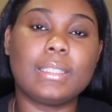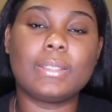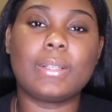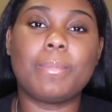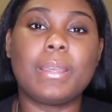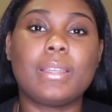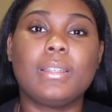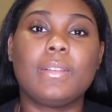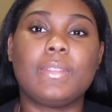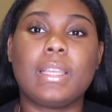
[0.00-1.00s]
So I'll make
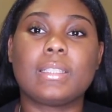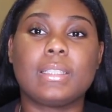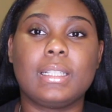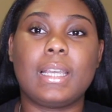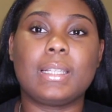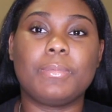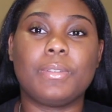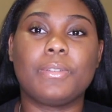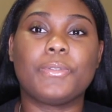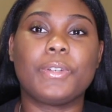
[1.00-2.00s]
enough that's gonna last me
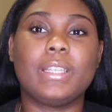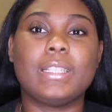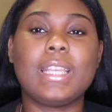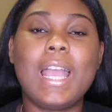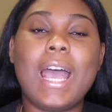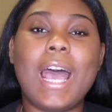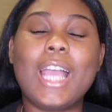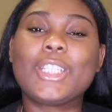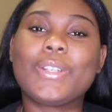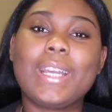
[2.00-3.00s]
3 to 4 days.
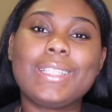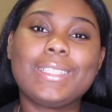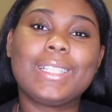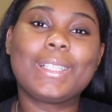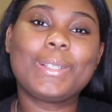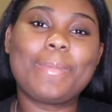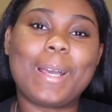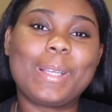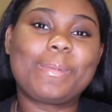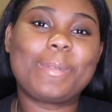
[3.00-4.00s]
I tried to include my
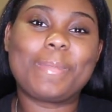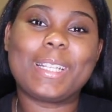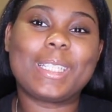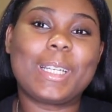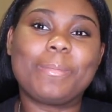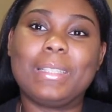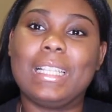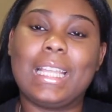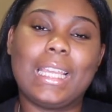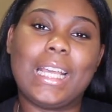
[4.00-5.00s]
husband and my child, but
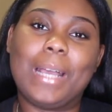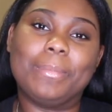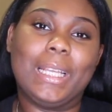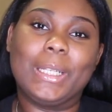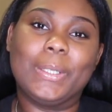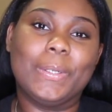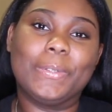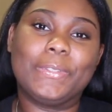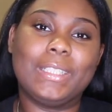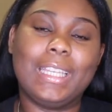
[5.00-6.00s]
they're like, I'm not
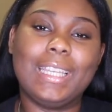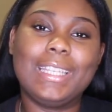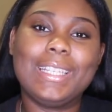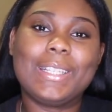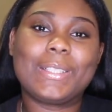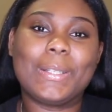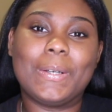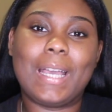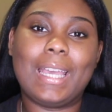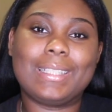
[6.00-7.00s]
going for that.
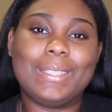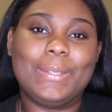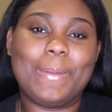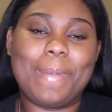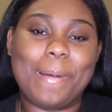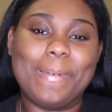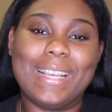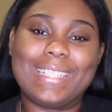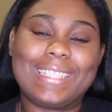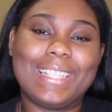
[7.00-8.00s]
So I had to do it by
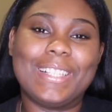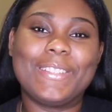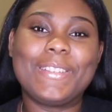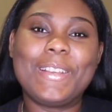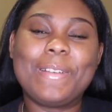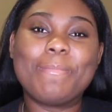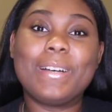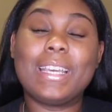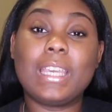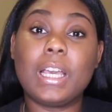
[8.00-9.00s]
myself.
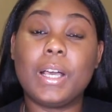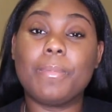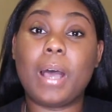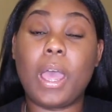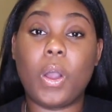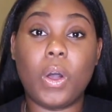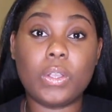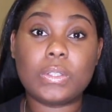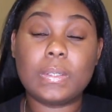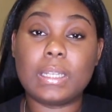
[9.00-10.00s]
But I
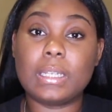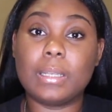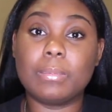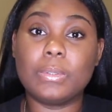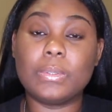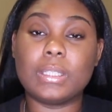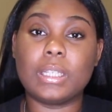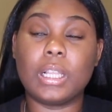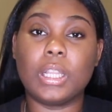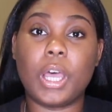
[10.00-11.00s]
also ended up
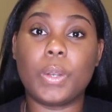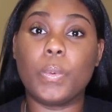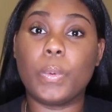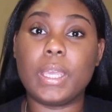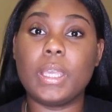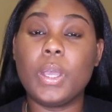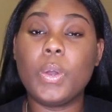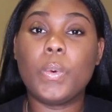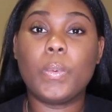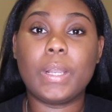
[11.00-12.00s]
losing a lot of weight
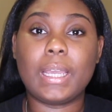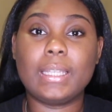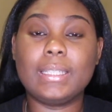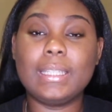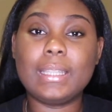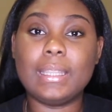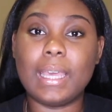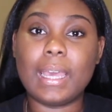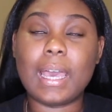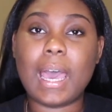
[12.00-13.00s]
when I did that.